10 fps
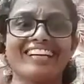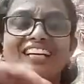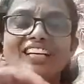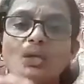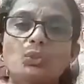
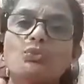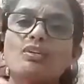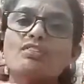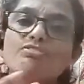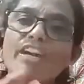Now you
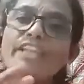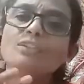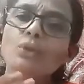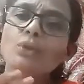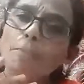will find,
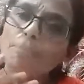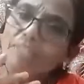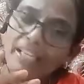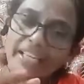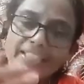no,
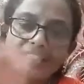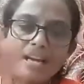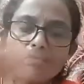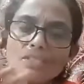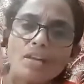it
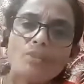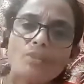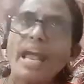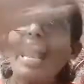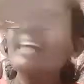comes out
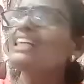and